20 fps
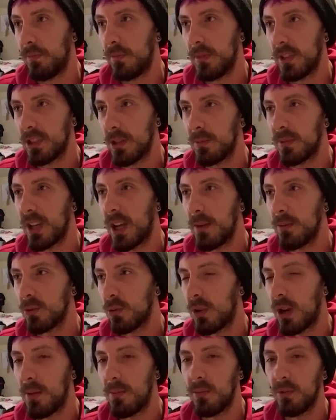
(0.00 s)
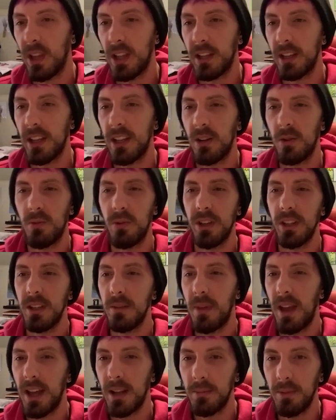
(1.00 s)
Sometimes when I'm like in a really
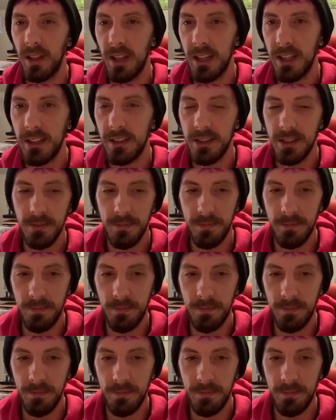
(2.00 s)
bad place,